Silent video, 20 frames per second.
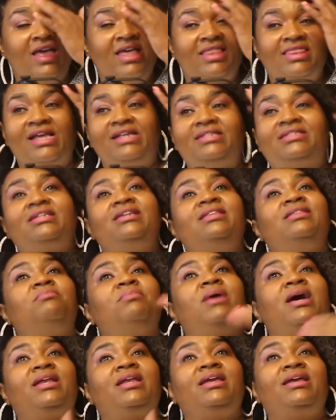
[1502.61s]
They see the
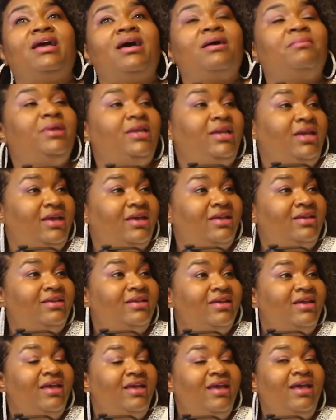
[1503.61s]
money coming in.
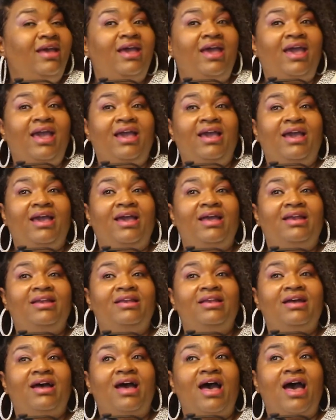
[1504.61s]
And